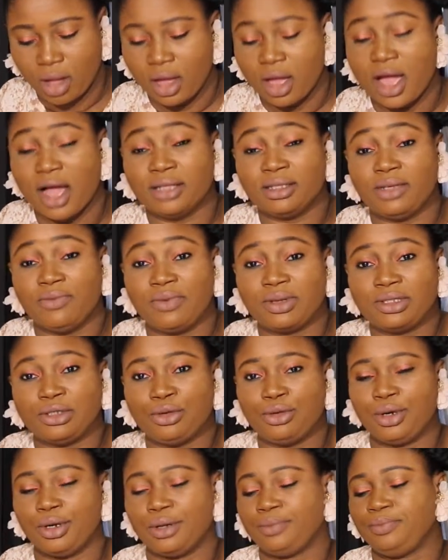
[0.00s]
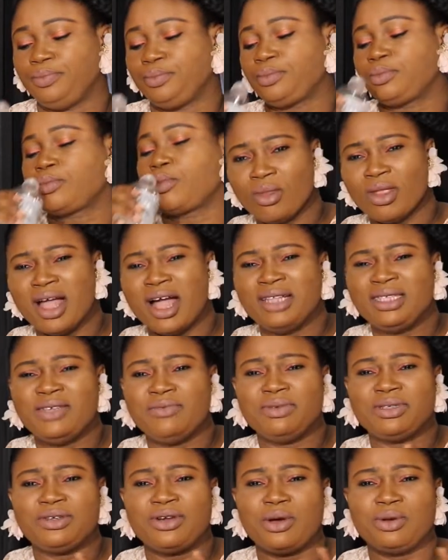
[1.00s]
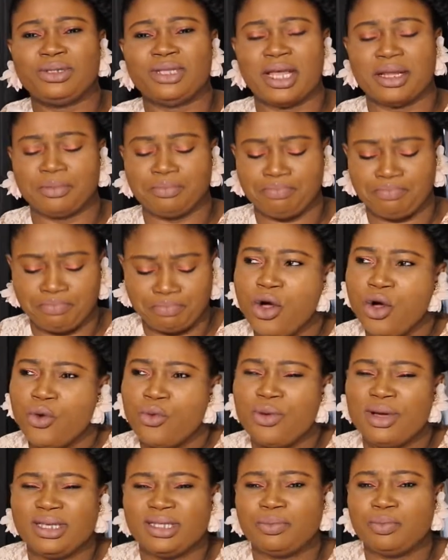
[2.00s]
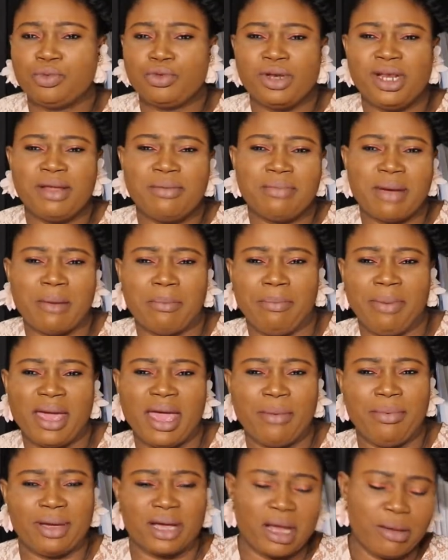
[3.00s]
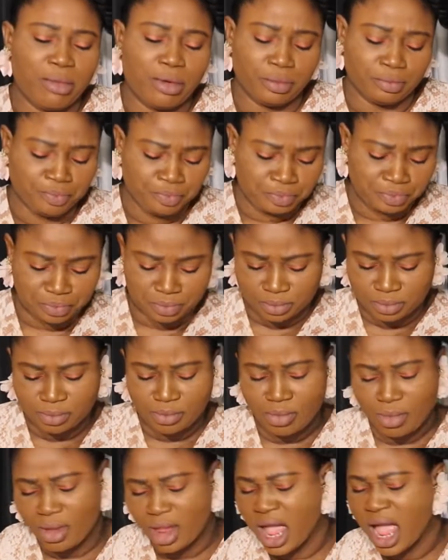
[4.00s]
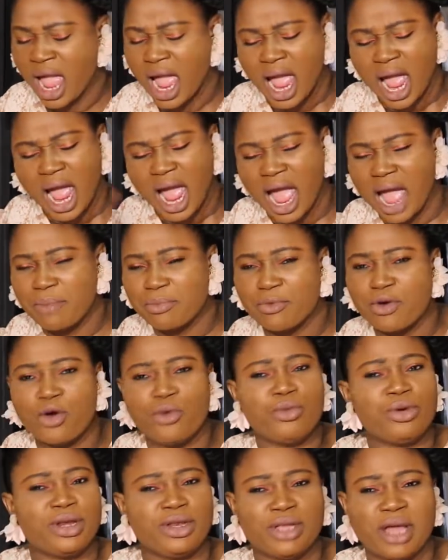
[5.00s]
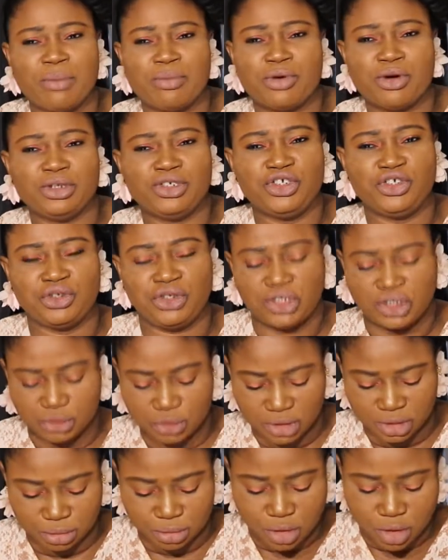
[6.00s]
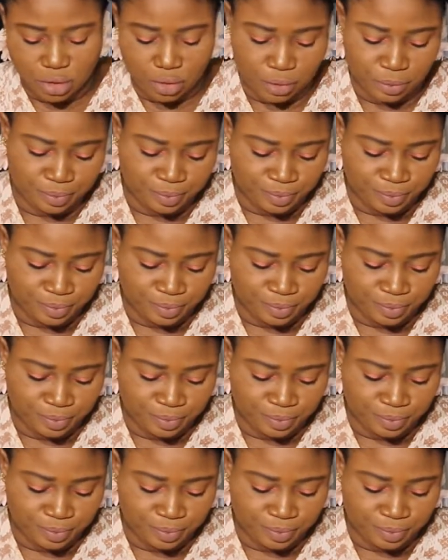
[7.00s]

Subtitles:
Auntie Victoria. Auntie Victoria was like, who is bullying my baby? Come on. I'm going to school tomorrow.